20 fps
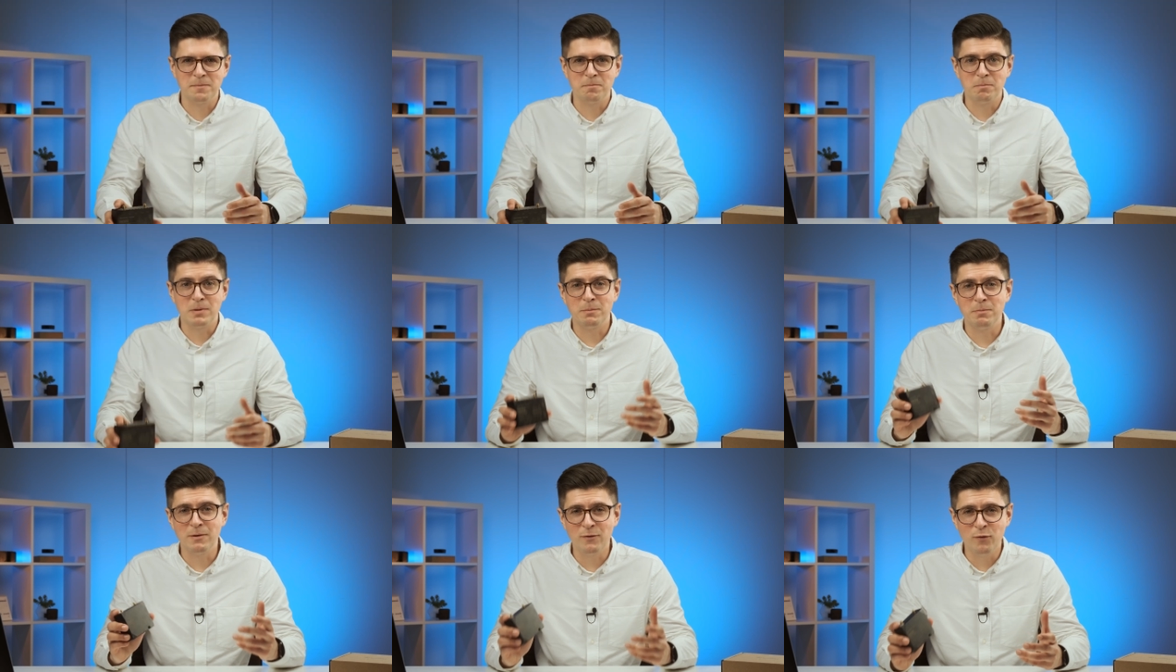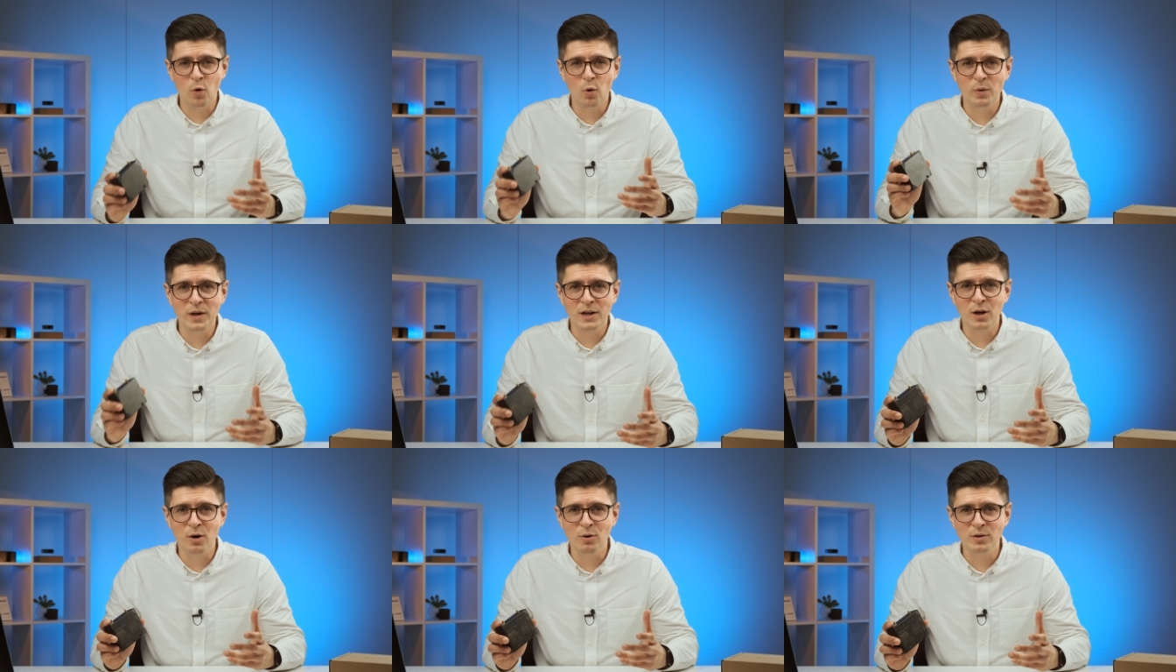But before
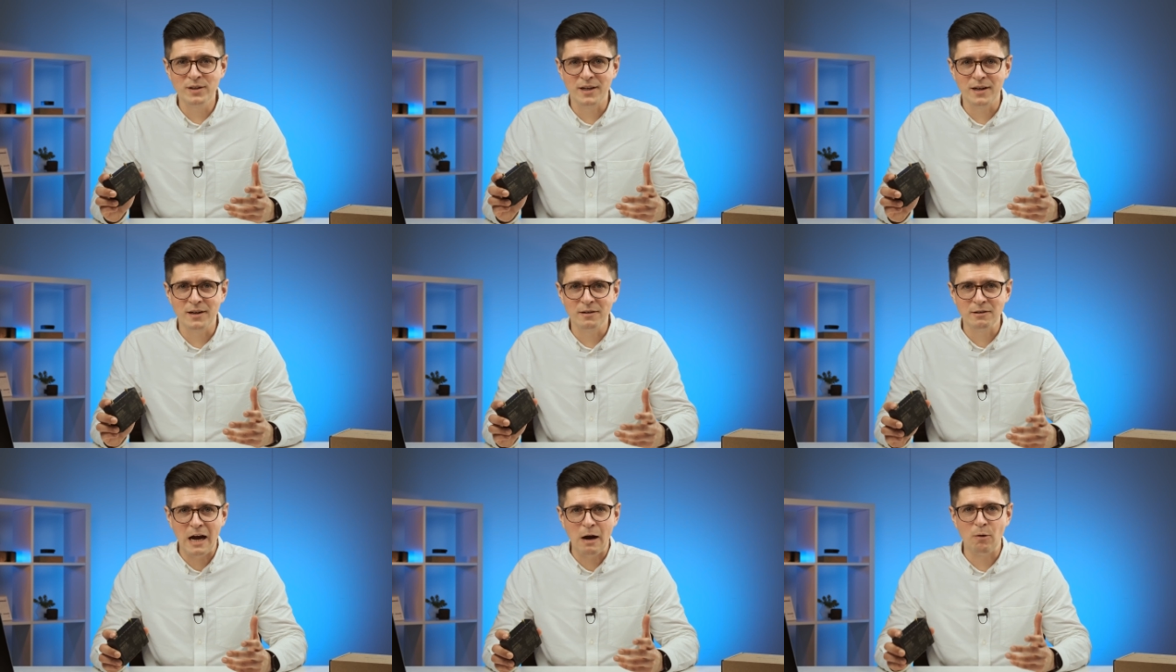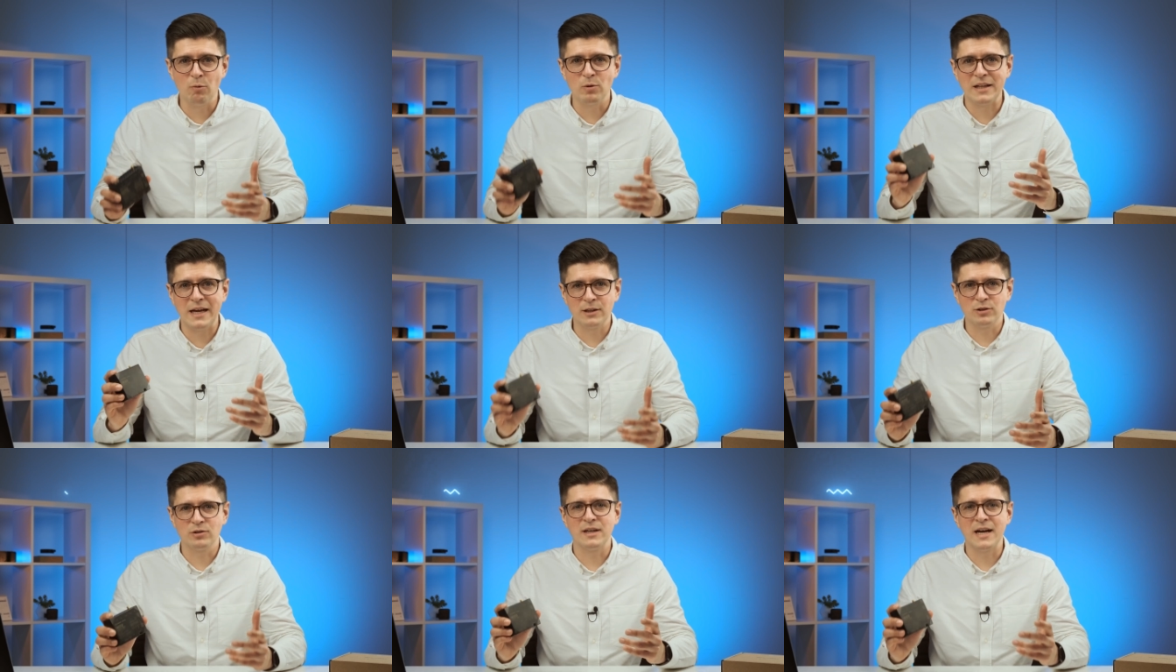we go there, I would
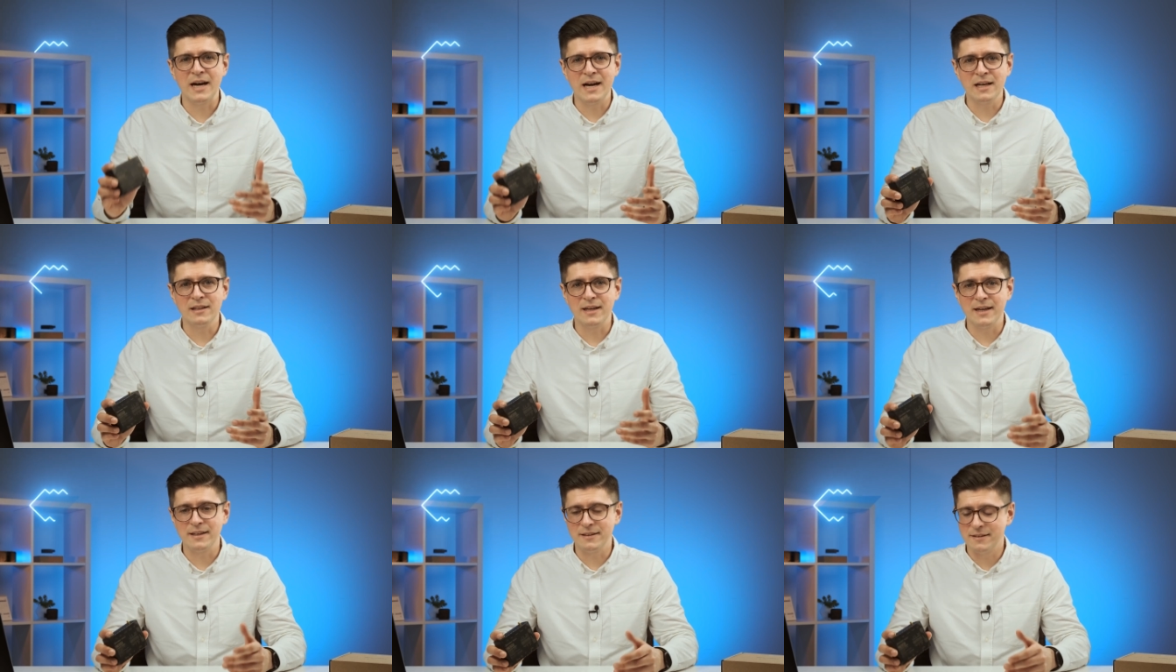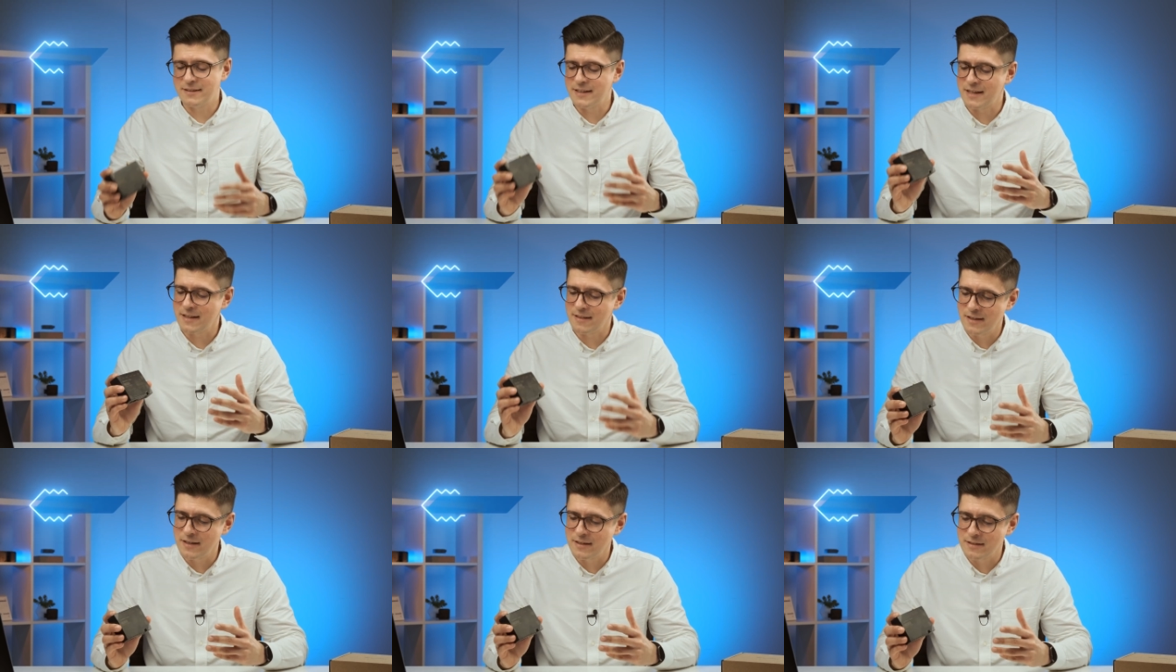like to highlight
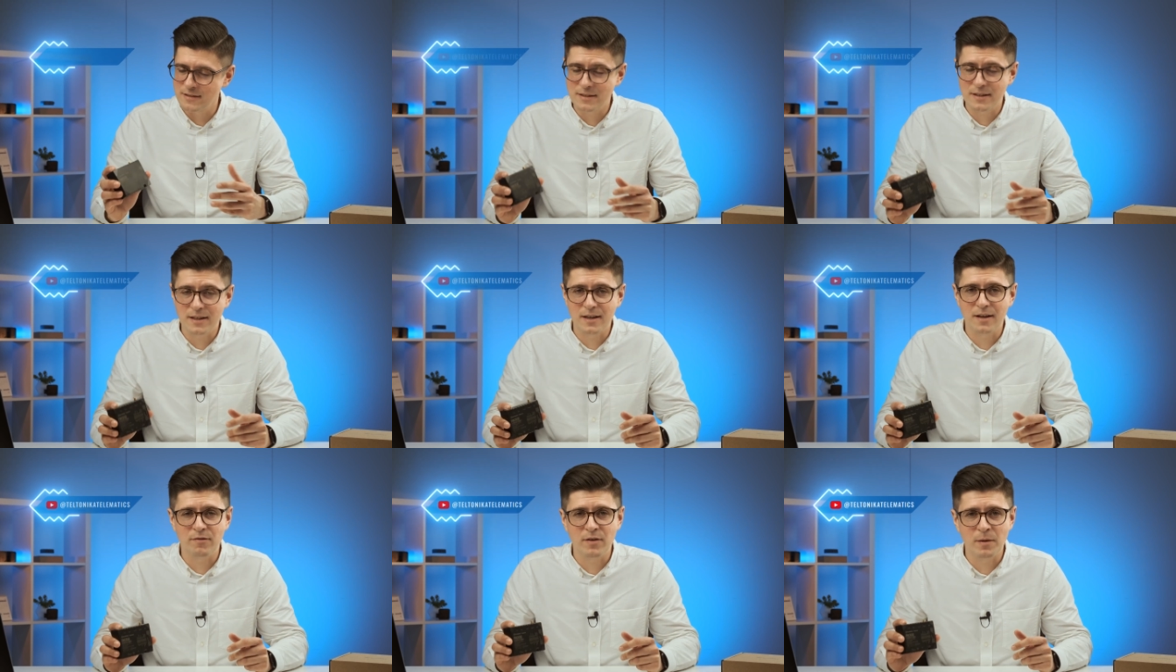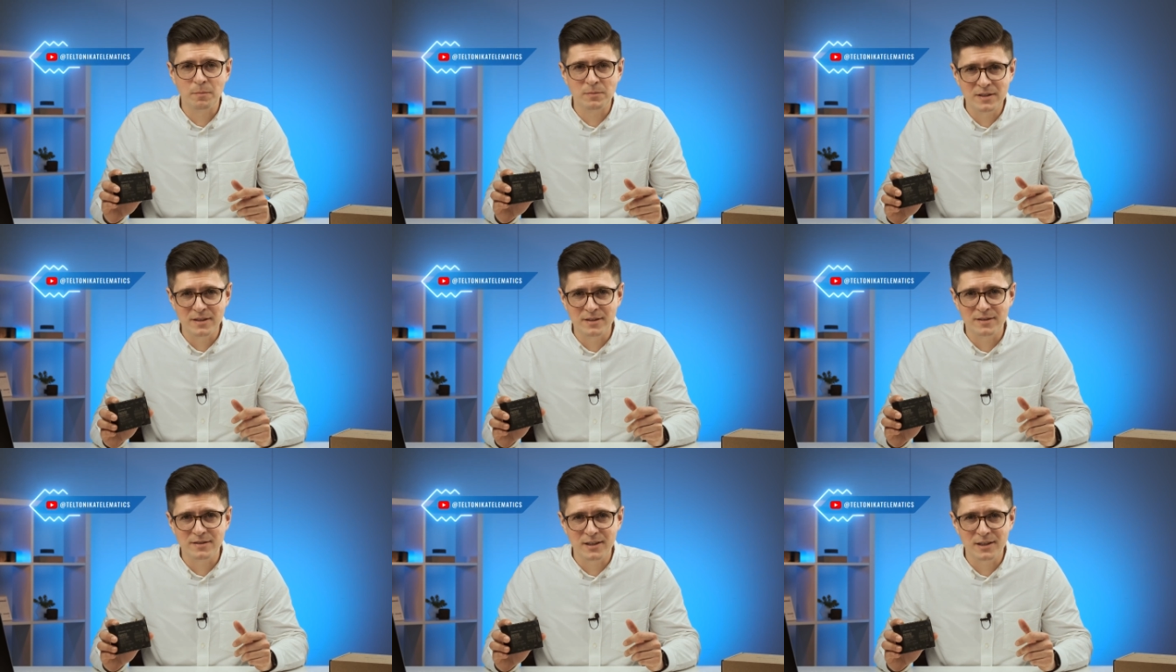that this
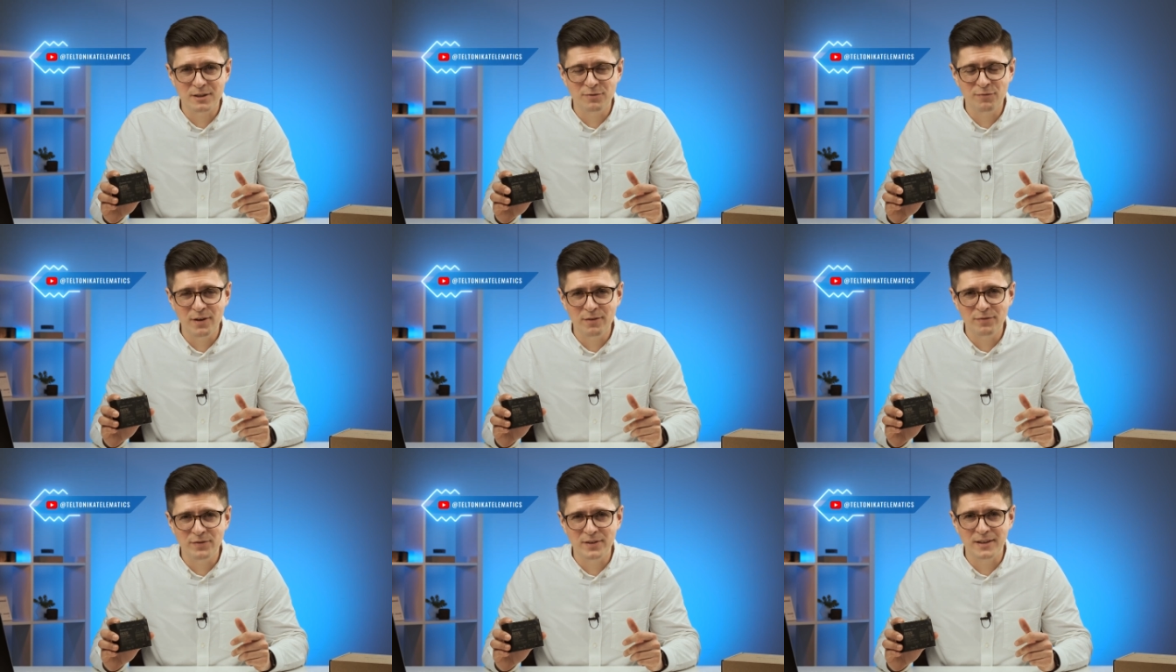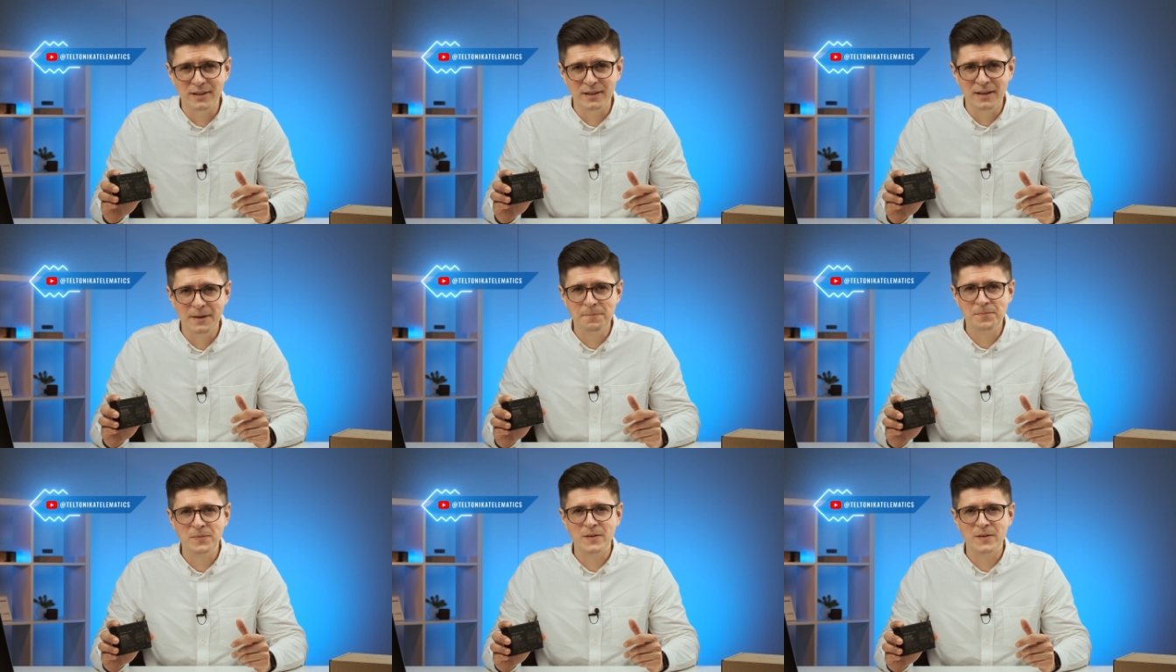FMC650